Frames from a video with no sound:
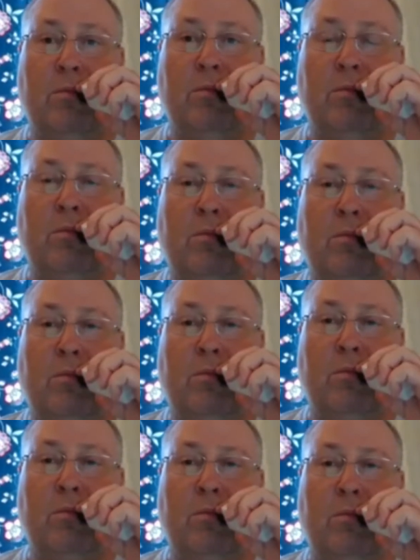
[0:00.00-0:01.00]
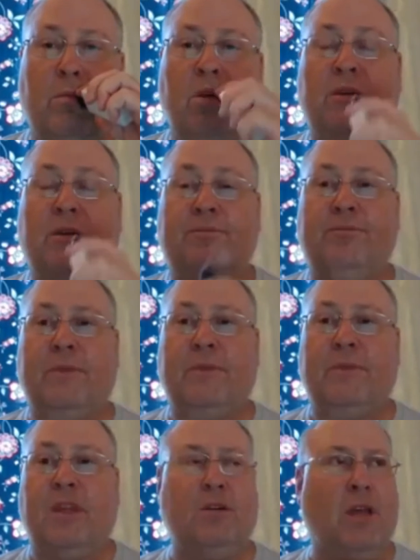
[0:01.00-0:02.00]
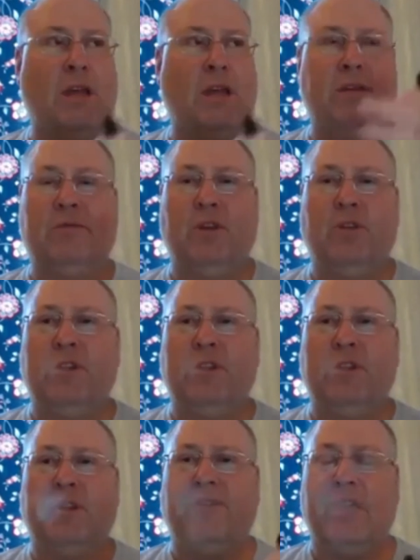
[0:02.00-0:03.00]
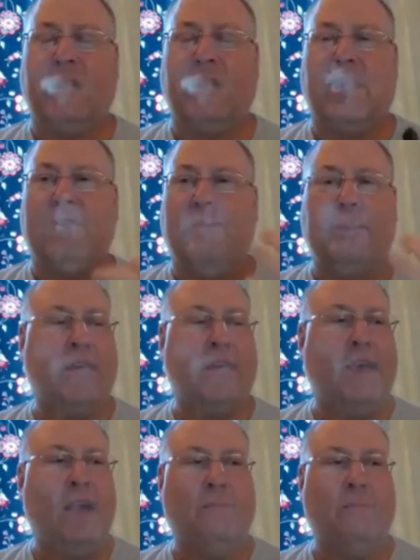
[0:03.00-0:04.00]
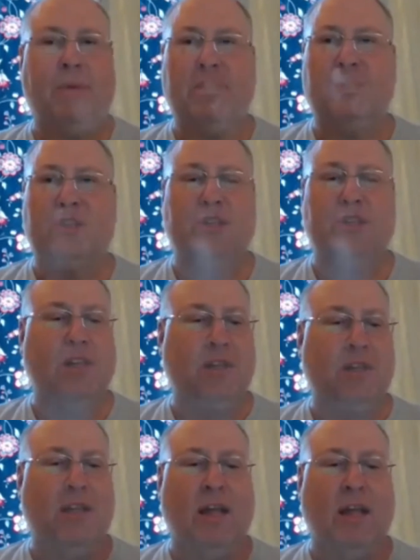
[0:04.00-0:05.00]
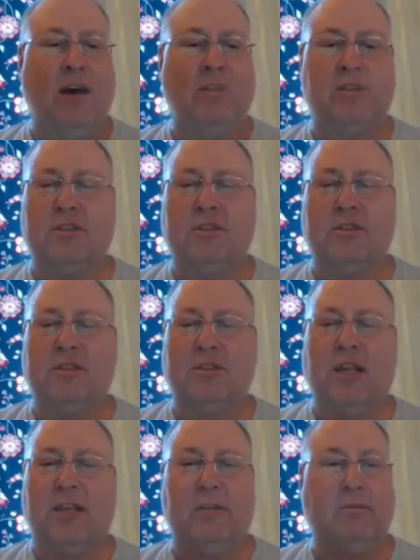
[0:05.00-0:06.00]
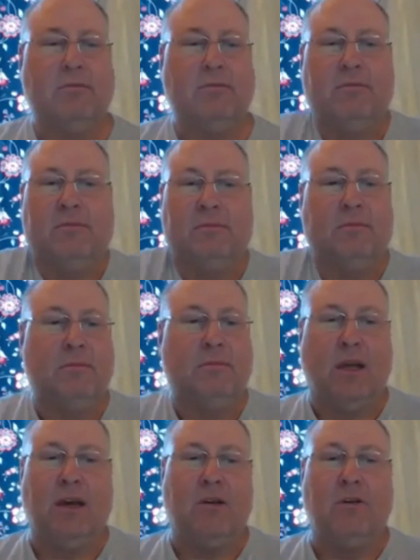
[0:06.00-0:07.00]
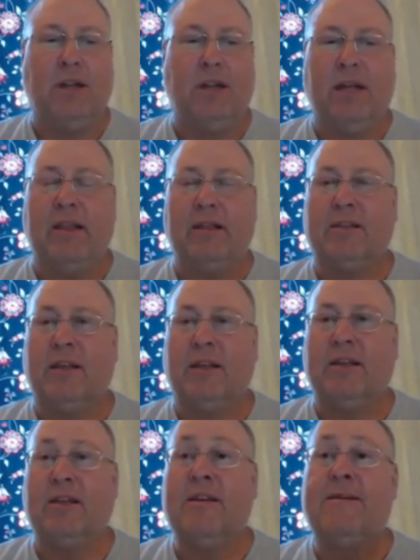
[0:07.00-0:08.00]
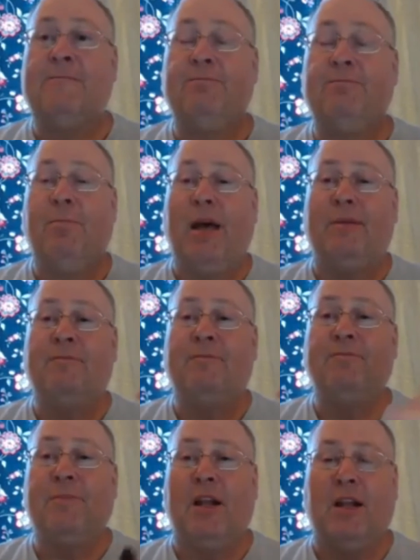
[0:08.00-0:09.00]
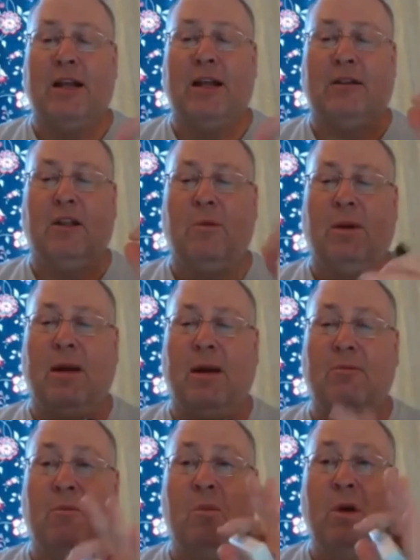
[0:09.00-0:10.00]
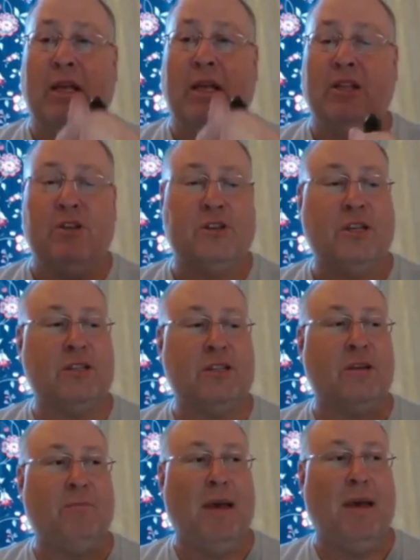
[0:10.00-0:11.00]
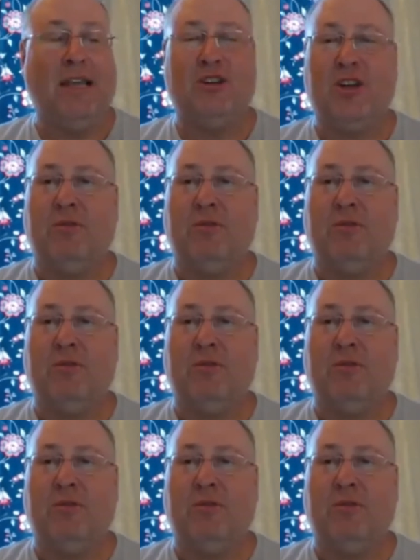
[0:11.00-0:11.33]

the oh yeah you looted the fuck out of it they got a bunch of shit that alex was like i don't know what any of this does but they're like no problem we can use this to make shit with